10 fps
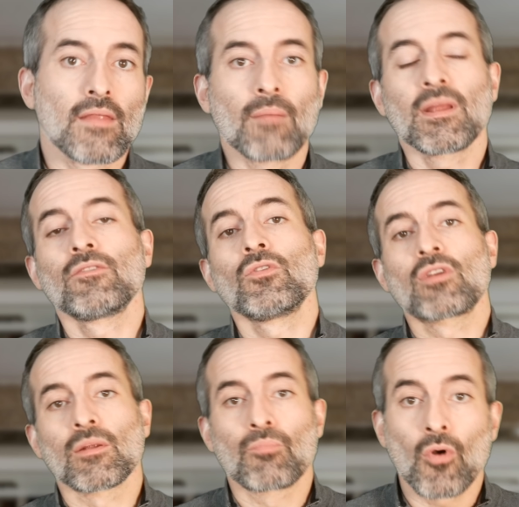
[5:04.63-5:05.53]
That means you
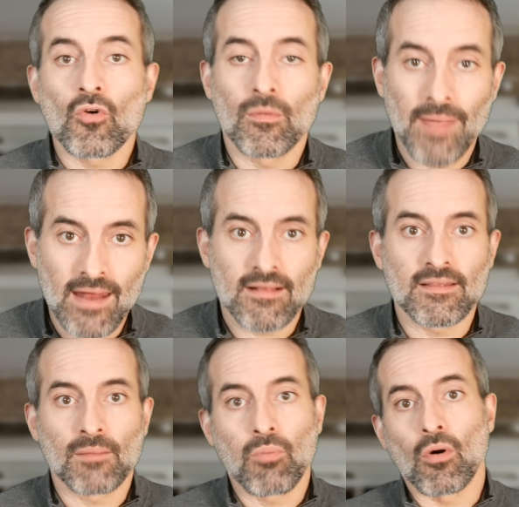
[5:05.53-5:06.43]
could
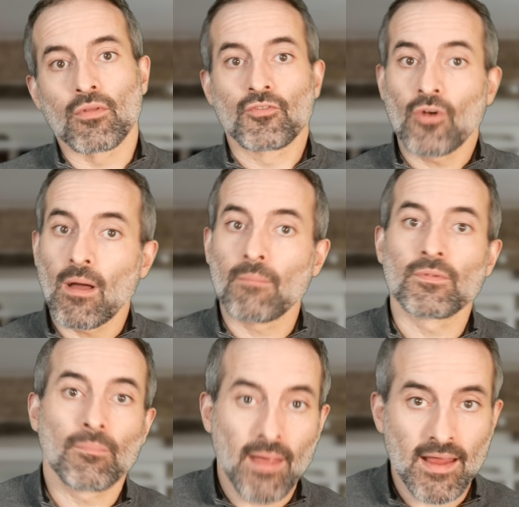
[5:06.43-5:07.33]
programmatically pull the
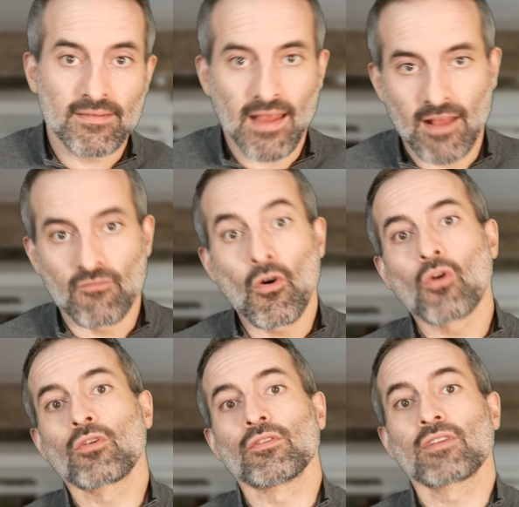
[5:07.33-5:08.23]
drums, bass, and
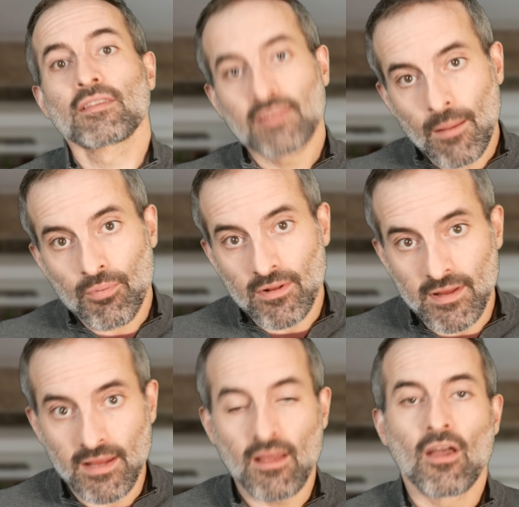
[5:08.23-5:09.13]
vocals
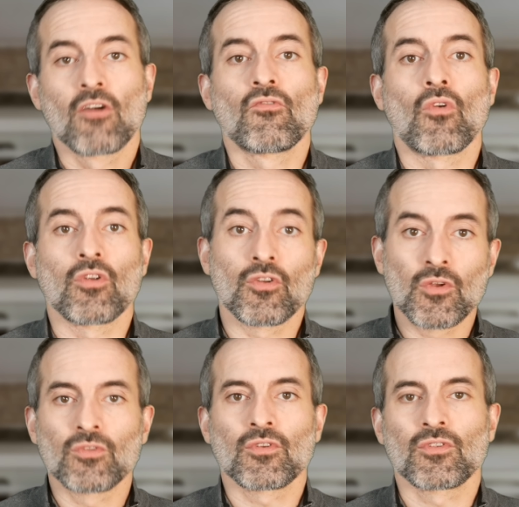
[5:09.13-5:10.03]
separately for your
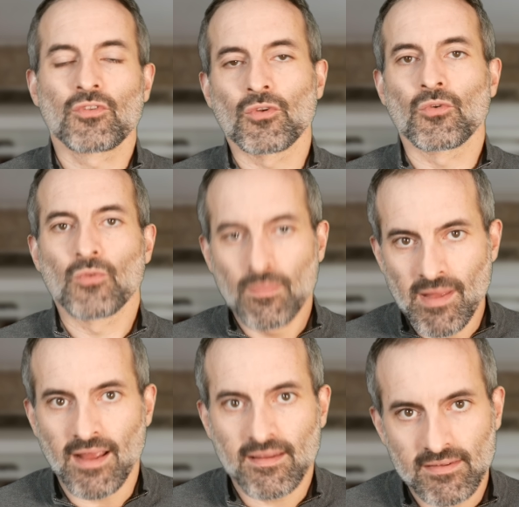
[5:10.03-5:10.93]
users to
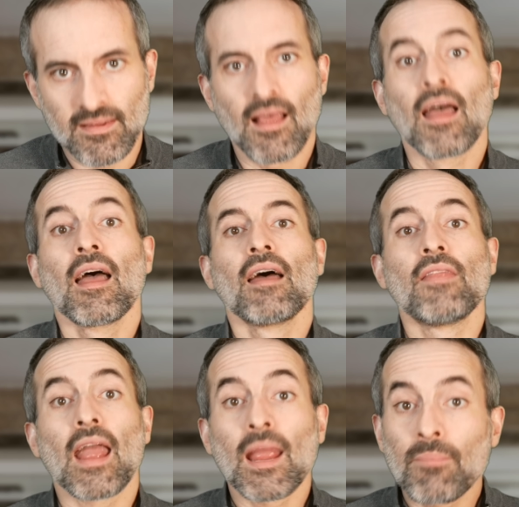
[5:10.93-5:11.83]
remix.
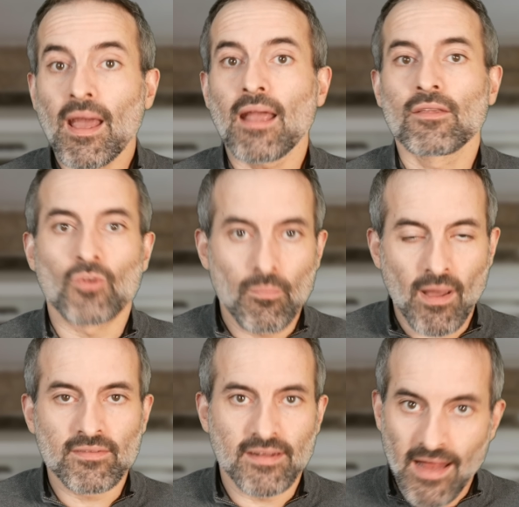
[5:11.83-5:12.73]
The API is
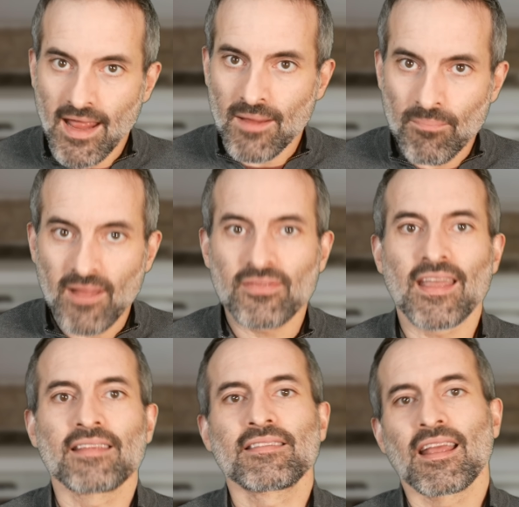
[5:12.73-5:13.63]
robust today, but
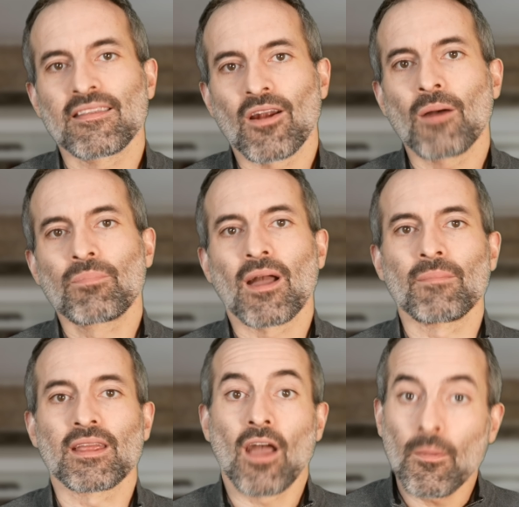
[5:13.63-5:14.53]
they say their
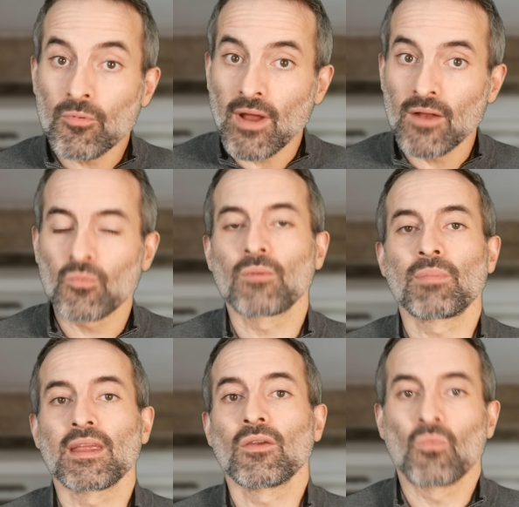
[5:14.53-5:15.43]
upcoming upgrade will
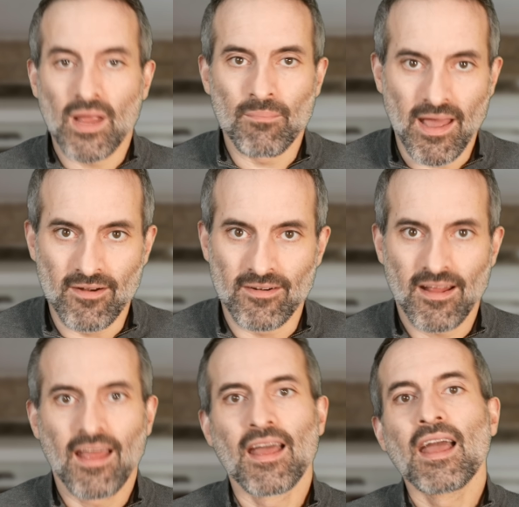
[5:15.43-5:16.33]
be way better.
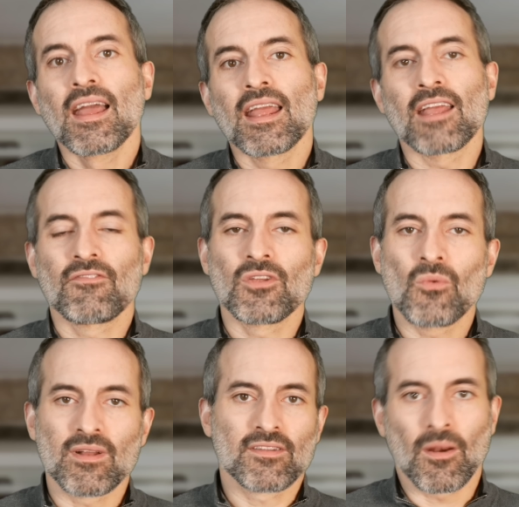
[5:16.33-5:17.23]
If
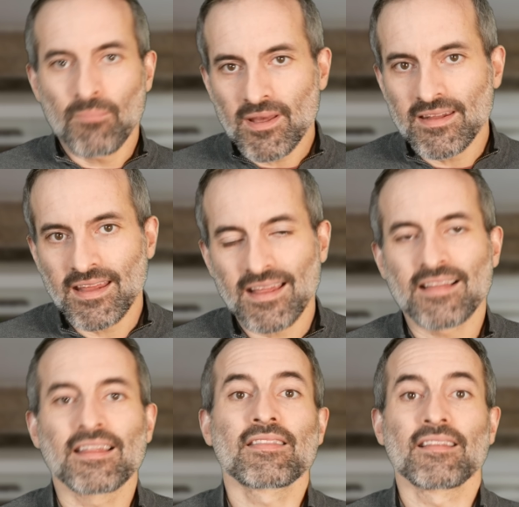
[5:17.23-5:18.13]
you want to start building,
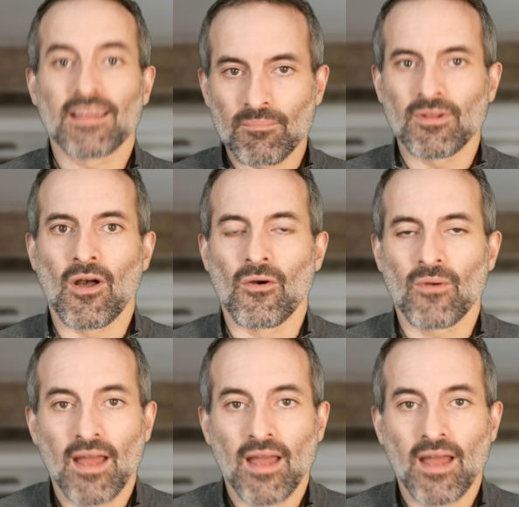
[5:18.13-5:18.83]
click the link below.